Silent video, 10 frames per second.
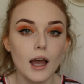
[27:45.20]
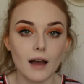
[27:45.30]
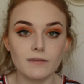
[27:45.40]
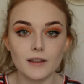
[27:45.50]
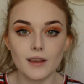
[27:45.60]

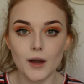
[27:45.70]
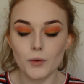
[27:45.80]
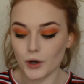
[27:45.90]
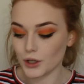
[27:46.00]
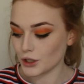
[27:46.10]
After that
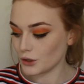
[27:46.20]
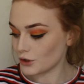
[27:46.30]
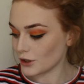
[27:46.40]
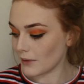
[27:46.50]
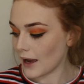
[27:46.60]
we're going to
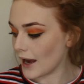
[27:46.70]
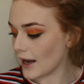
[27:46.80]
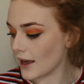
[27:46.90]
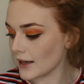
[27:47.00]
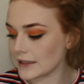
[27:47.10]
use some
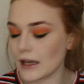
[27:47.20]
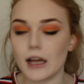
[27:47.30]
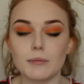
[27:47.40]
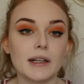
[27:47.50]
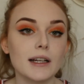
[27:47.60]
highlight,
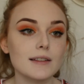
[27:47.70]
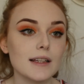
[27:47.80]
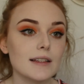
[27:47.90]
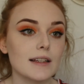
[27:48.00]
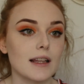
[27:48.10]
and because
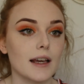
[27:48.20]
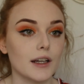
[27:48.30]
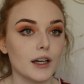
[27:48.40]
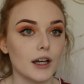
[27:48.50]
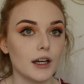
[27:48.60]
this is
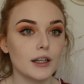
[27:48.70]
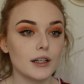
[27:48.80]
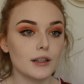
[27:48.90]
like a